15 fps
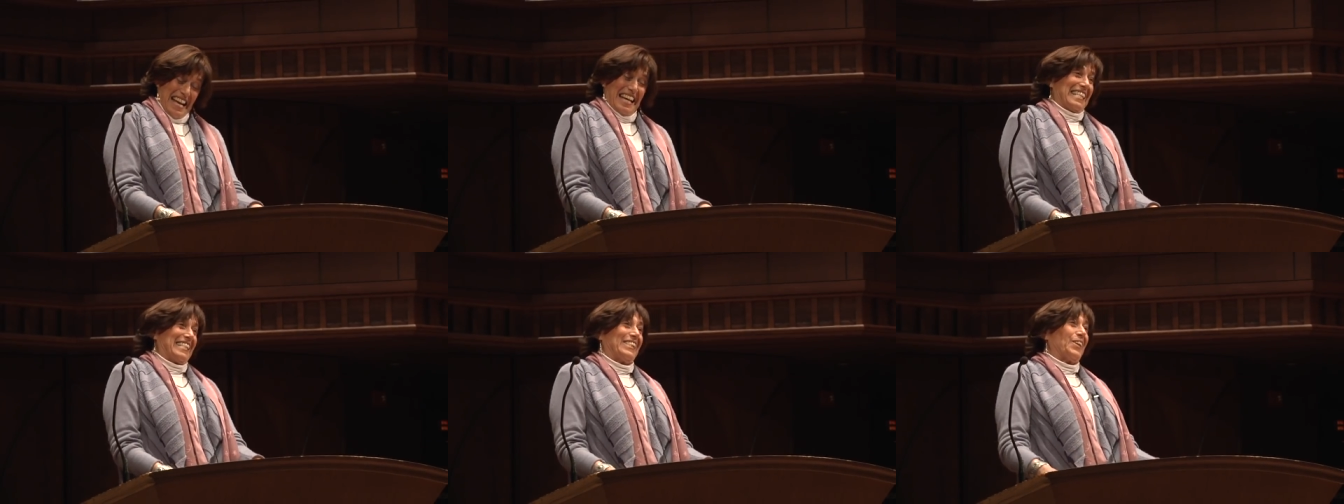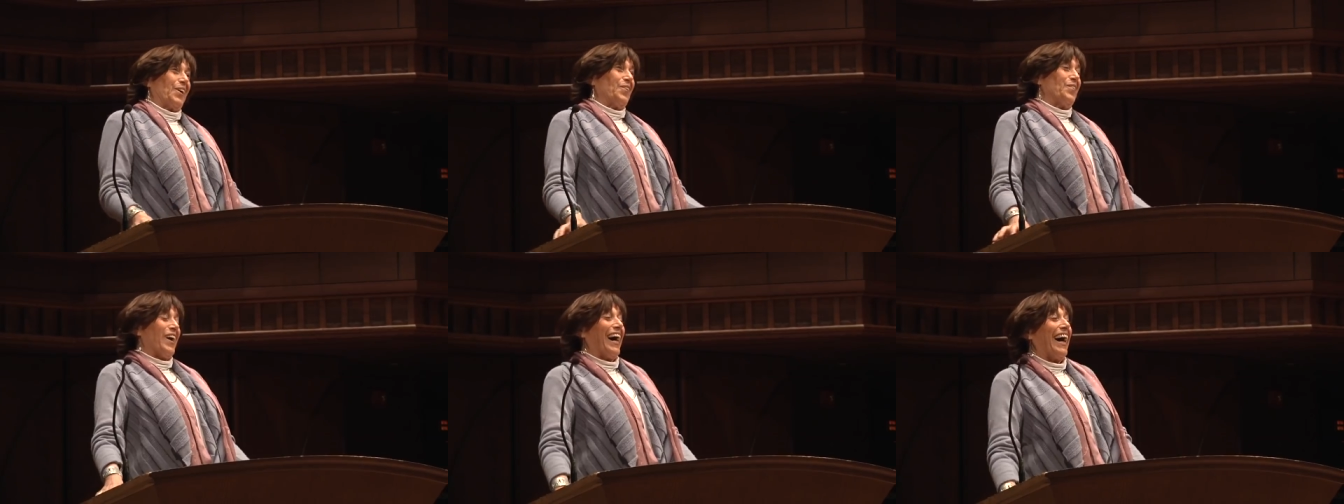so
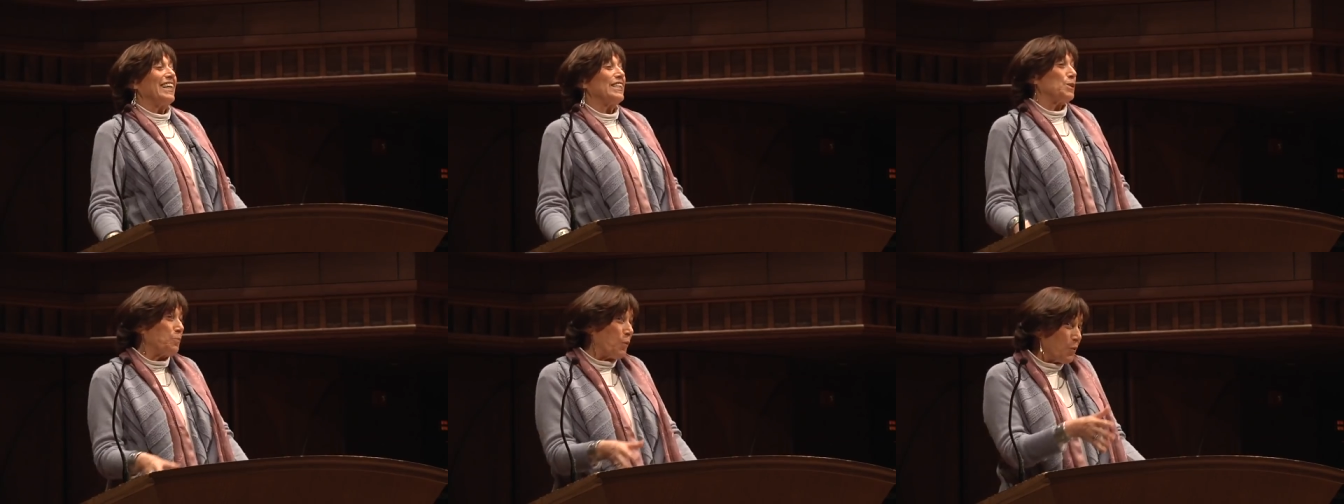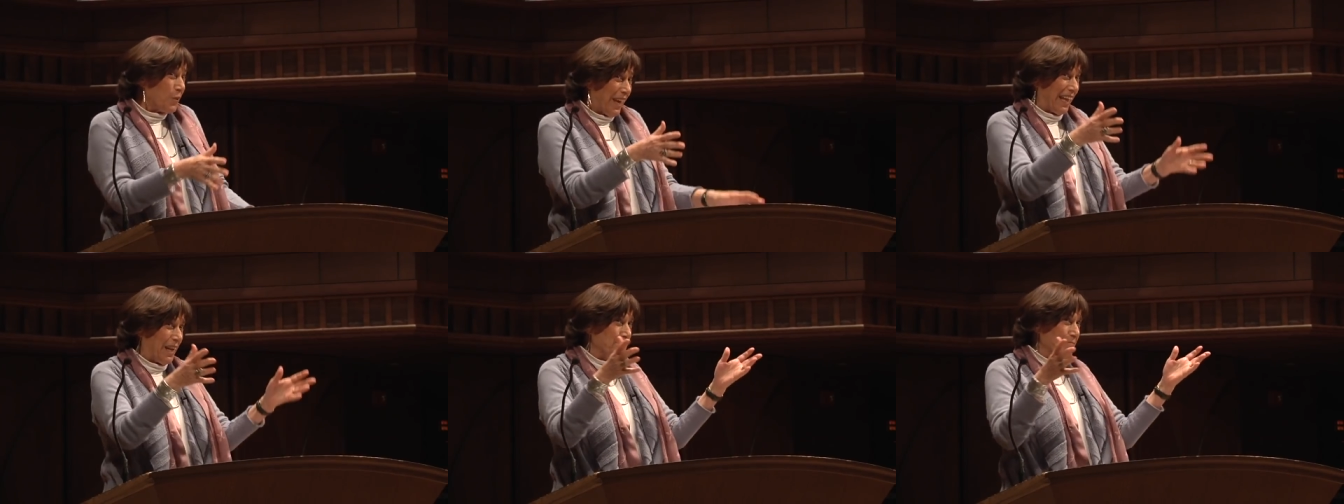I spoke
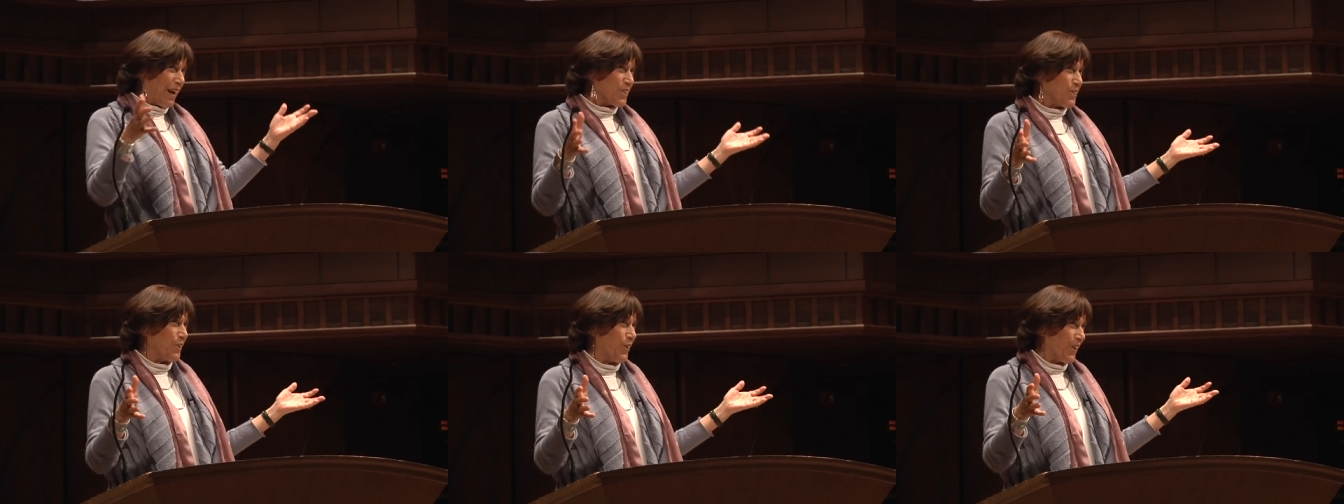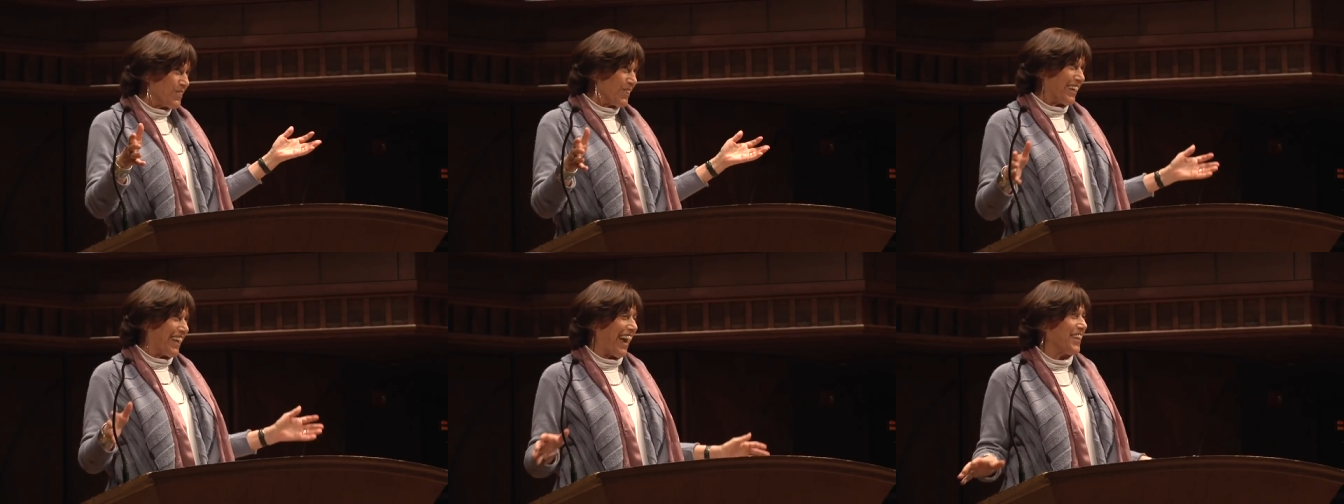at a much
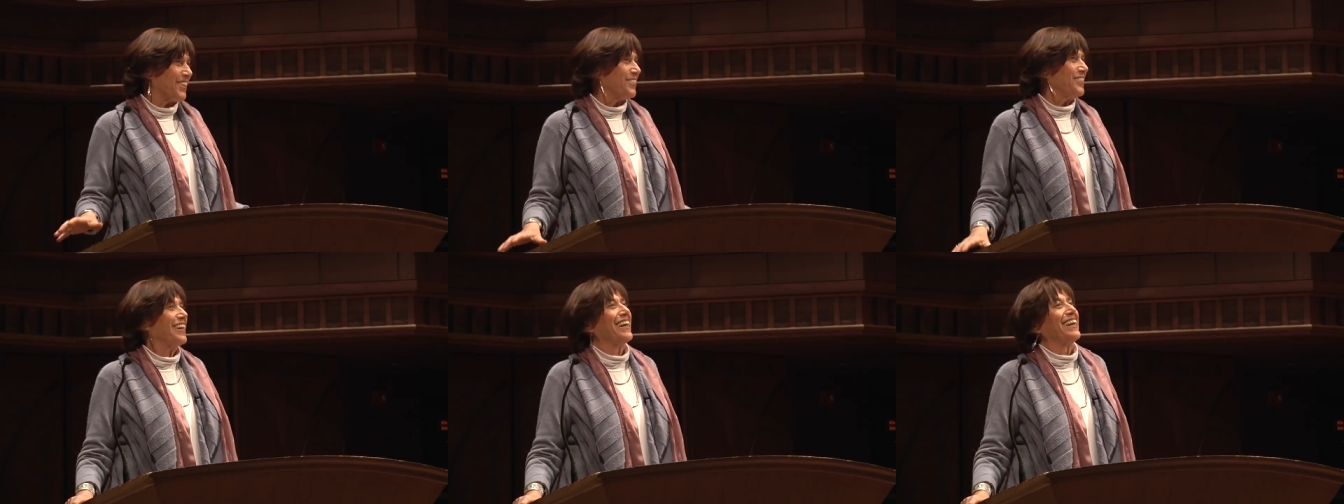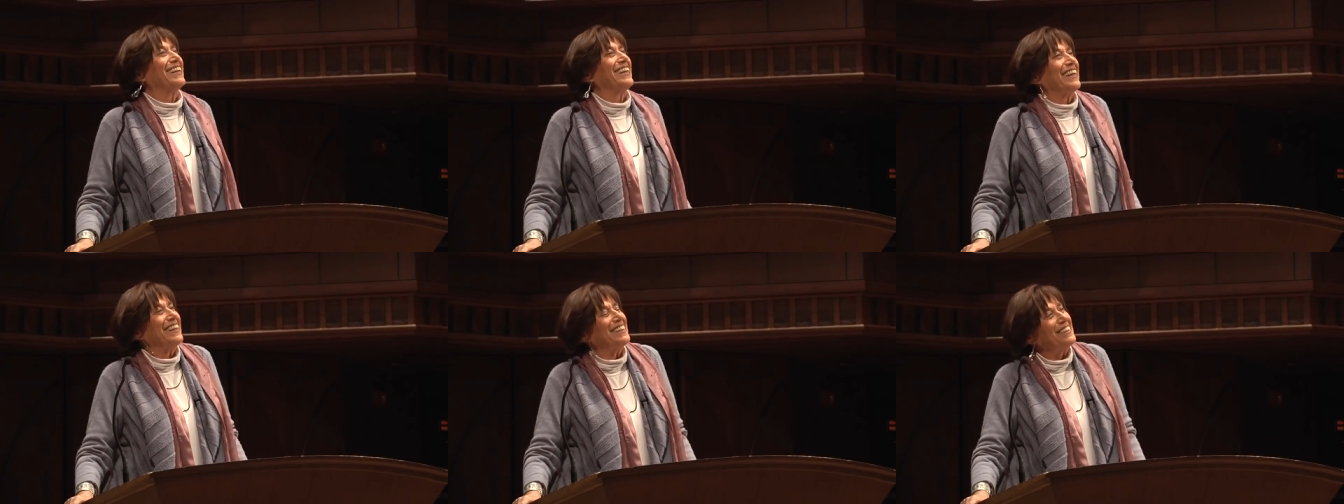larger gathering in
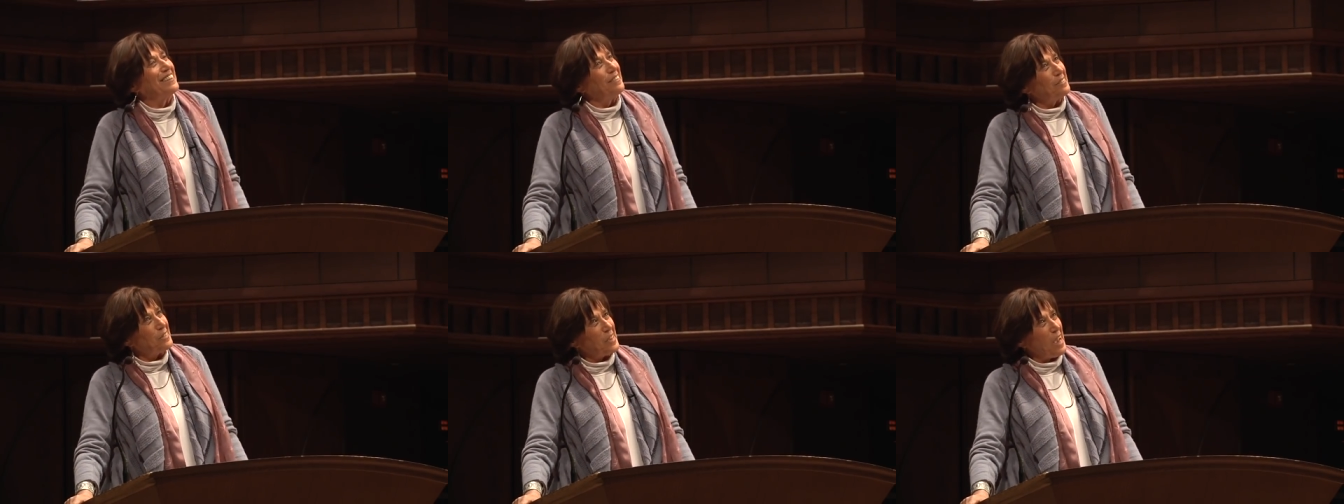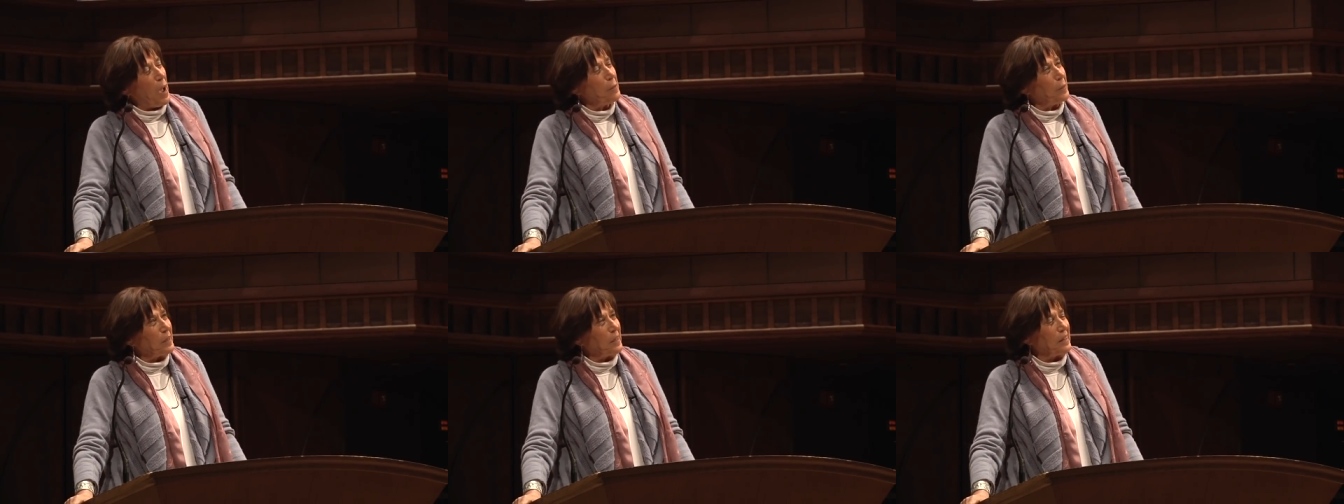the
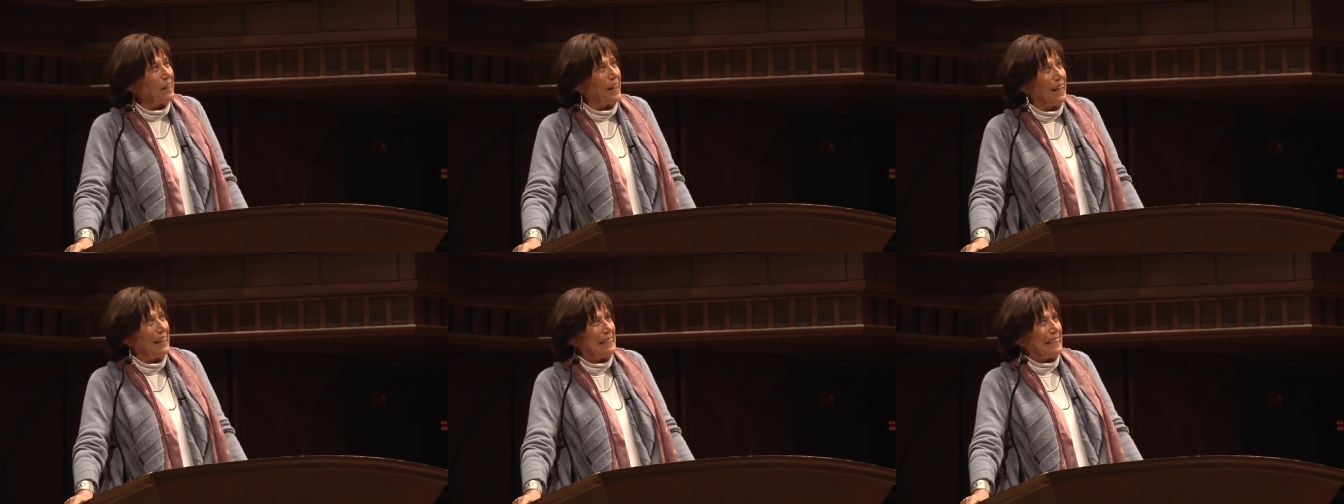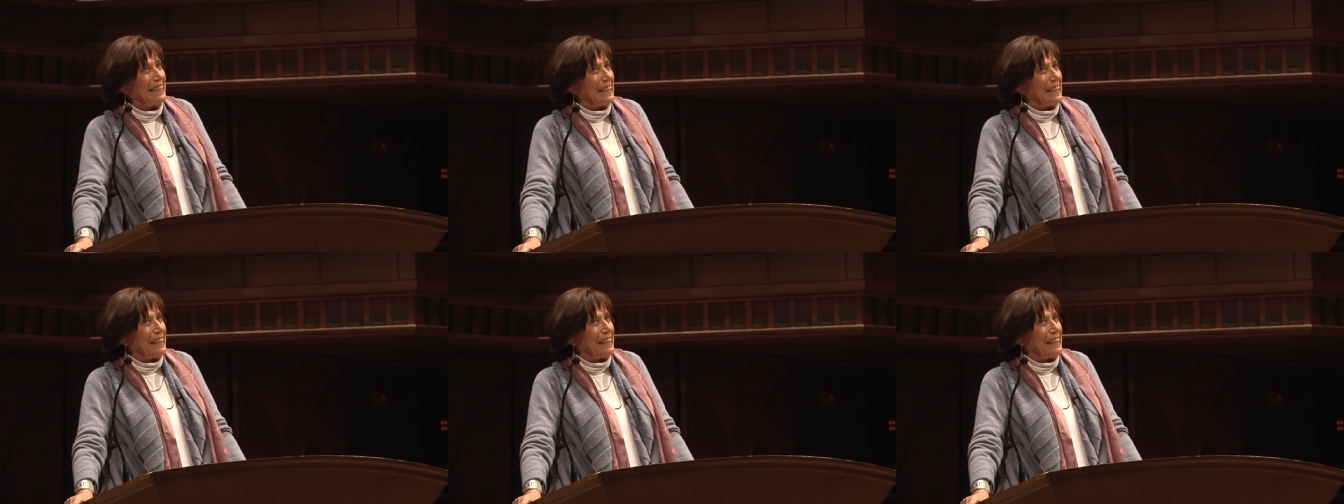chapel here, and I,